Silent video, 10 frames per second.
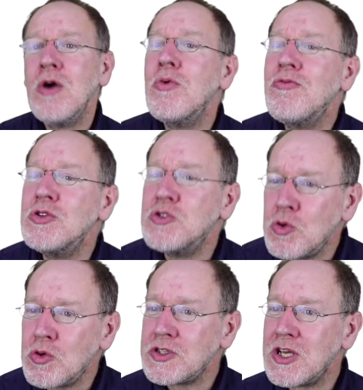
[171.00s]
With
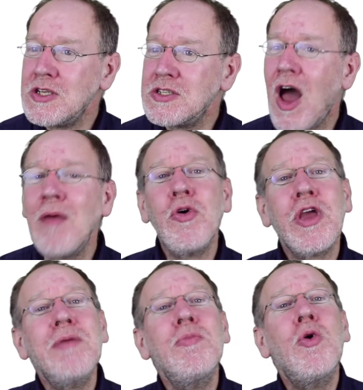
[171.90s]
resources, I'm
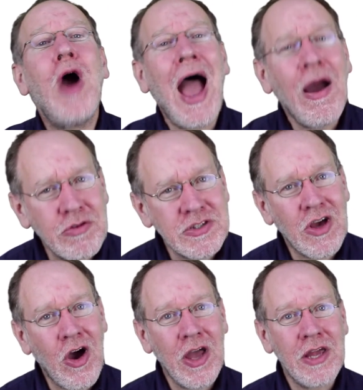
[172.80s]
looking more
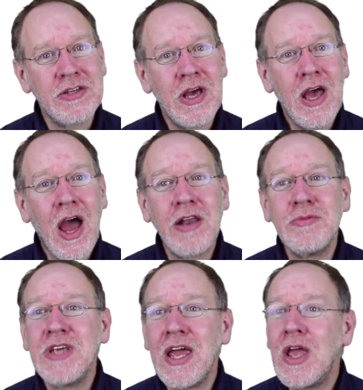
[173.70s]
outside and
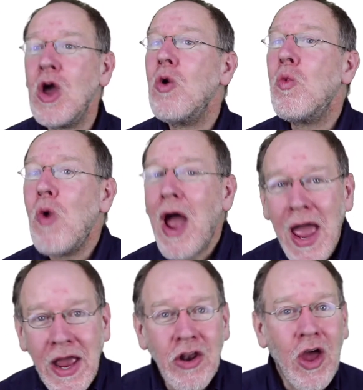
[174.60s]
I'm saying,
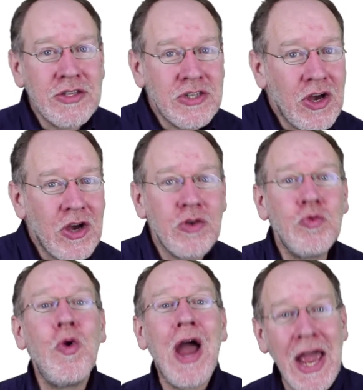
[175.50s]
where can I
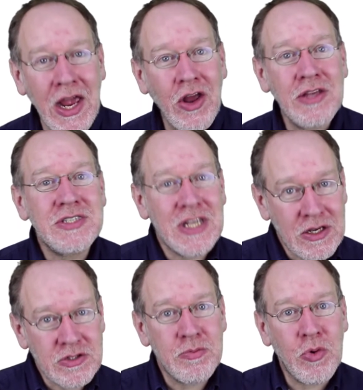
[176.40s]
turn? Where can I
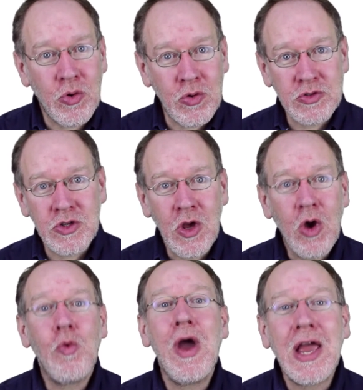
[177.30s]
seek support?
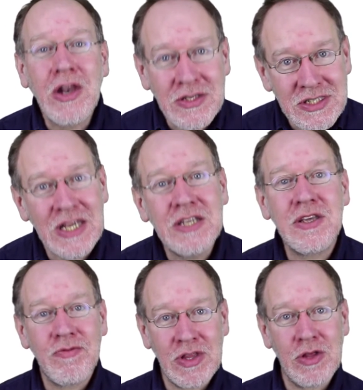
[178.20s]
Where can I seek
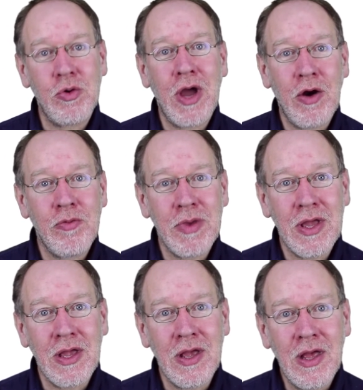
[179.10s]
something that will help
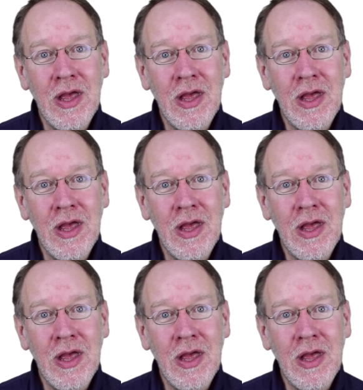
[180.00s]
me?